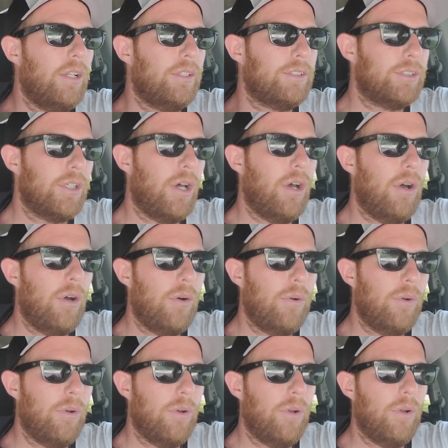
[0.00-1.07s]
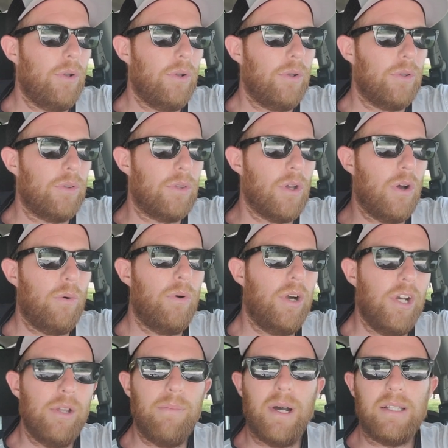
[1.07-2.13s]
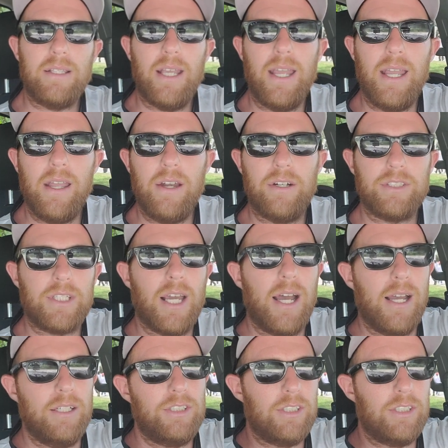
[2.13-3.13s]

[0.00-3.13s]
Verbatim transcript: So don't worry about the haters, guys.